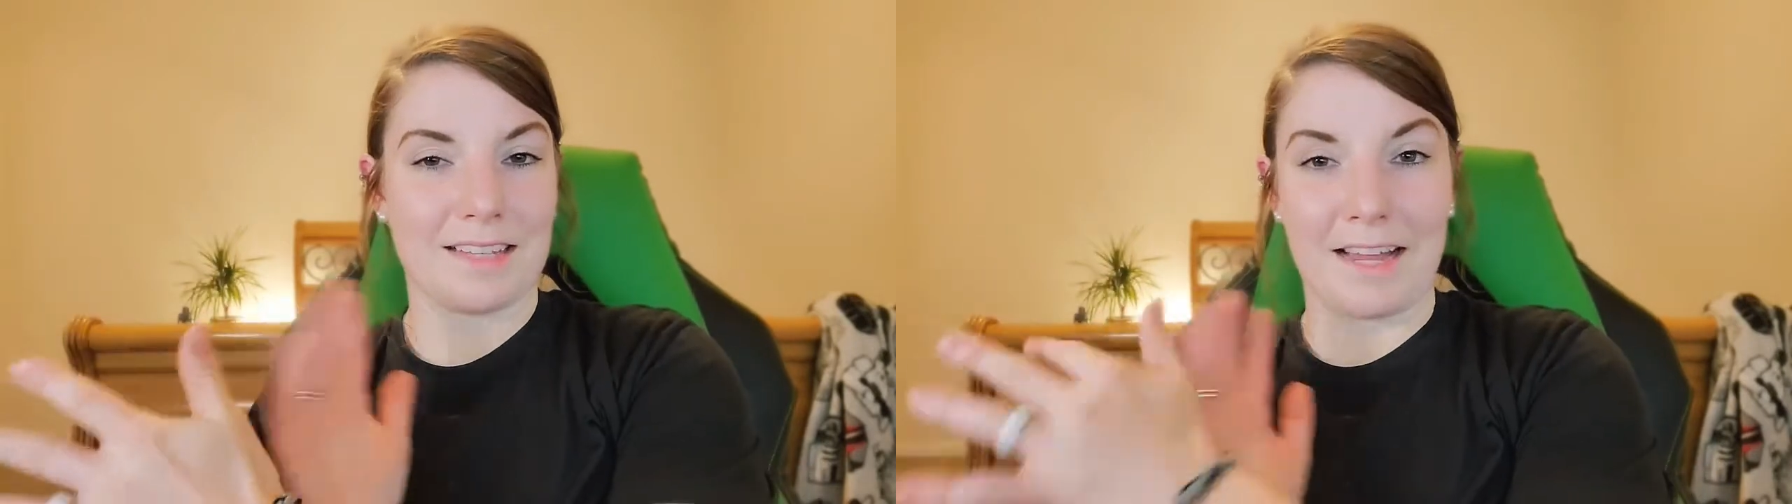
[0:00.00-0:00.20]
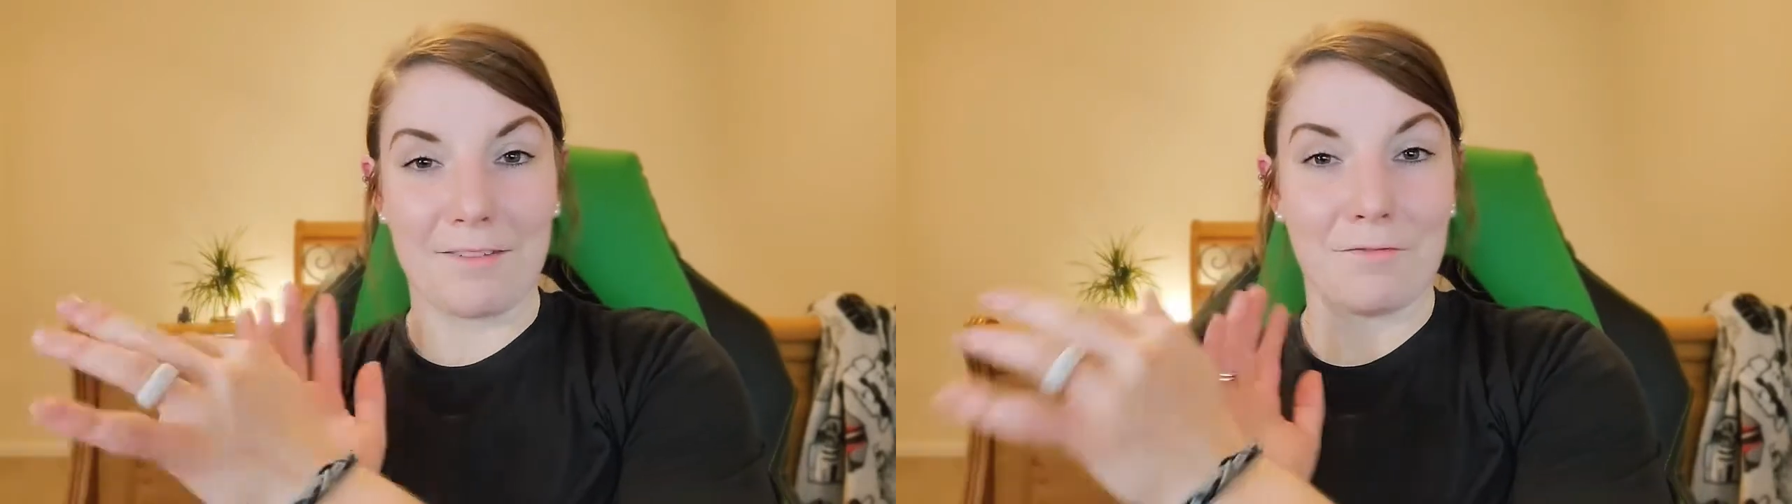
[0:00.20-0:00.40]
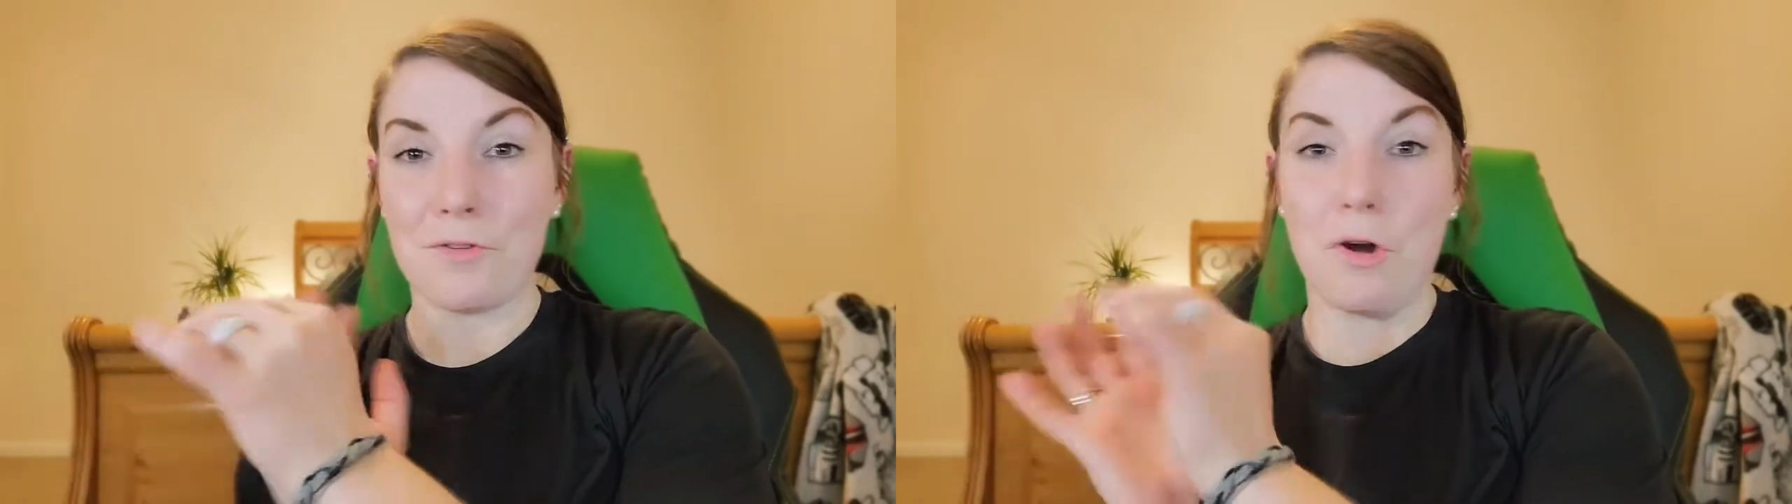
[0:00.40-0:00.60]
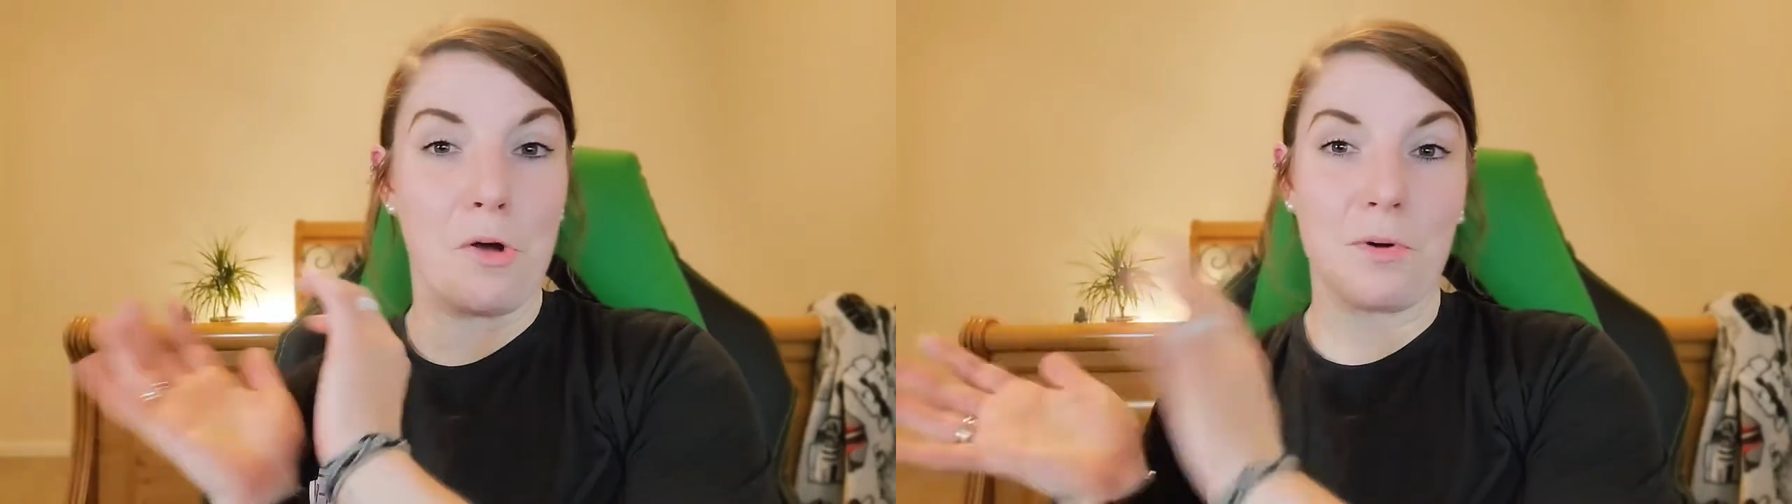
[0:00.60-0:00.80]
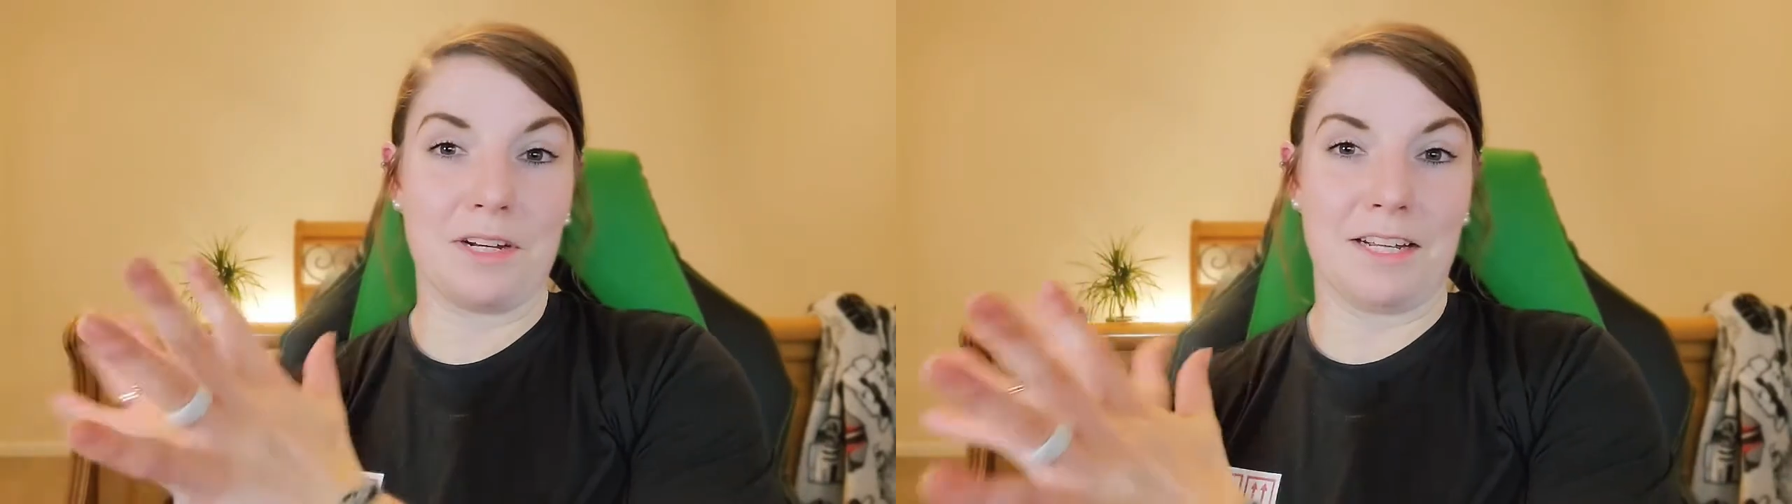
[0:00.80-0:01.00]
I have
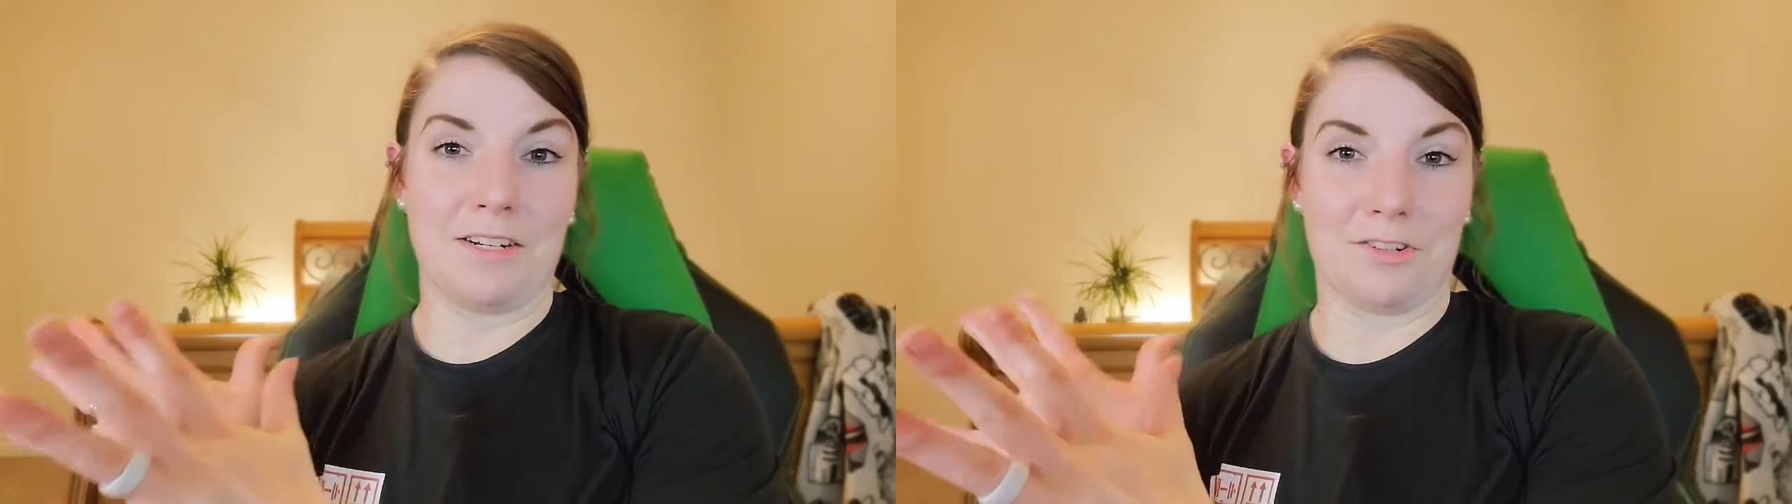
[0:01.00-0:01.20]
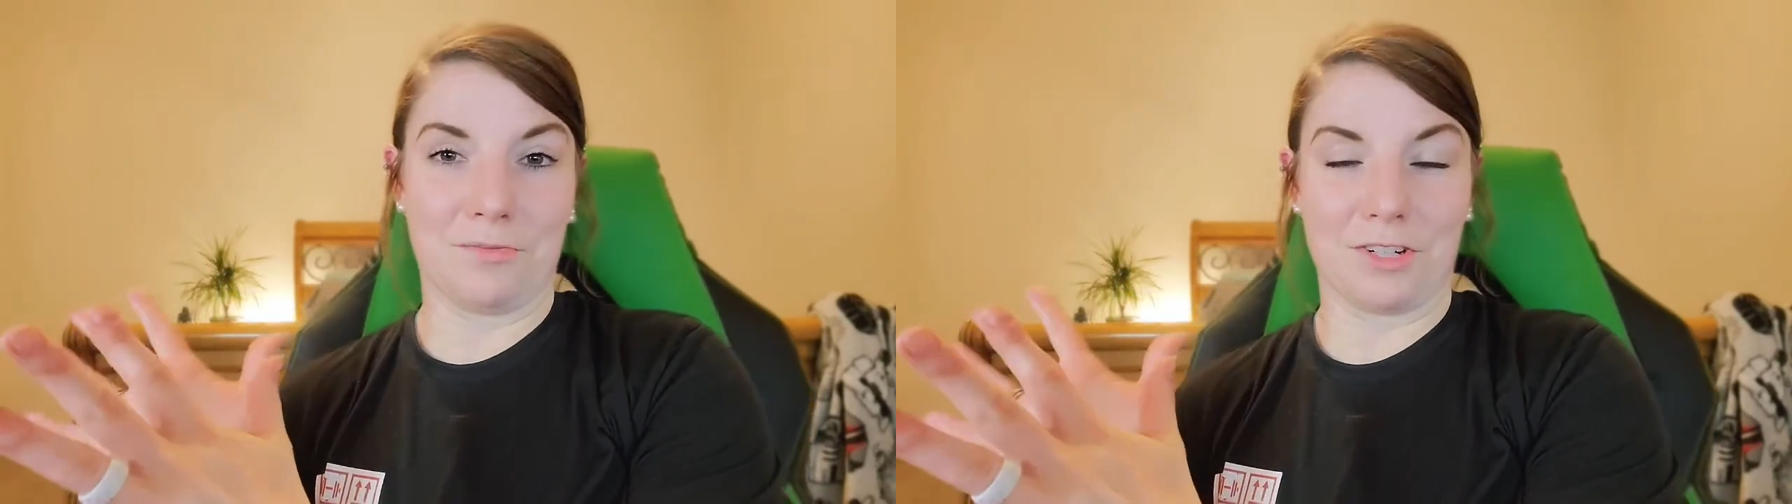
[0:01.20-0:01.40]
no intention